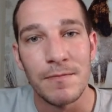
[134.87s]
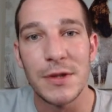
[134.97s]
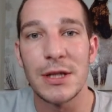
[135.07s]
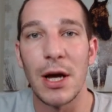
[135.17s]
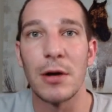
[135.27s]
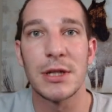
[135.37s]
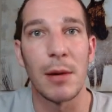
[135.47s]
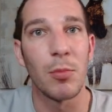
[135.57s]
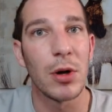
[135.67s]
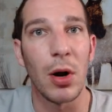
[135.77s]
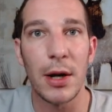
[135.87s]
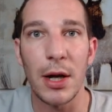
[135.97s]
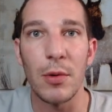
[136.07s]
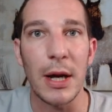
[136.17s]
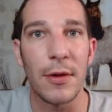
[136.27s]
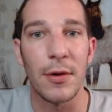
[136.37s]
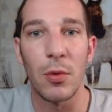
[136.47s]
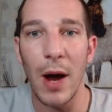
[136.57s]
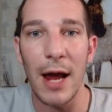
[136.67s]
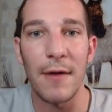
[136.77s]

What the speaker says: So some would argue either way.